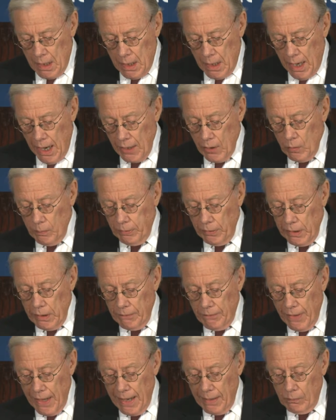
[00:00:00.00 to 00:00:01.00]
I don't
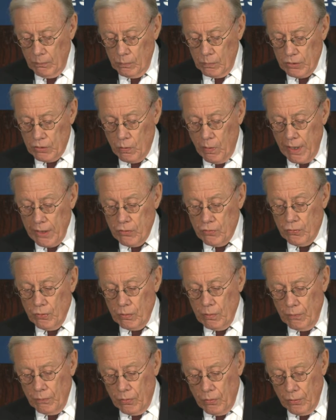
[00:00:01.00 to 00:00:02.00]
believe that was quite
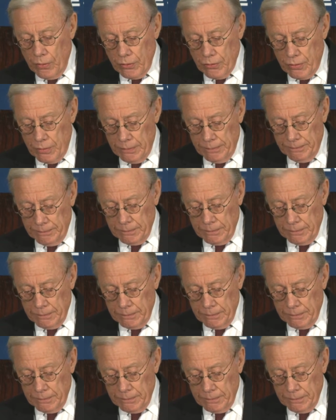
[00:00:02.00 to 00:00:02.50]
true, of course.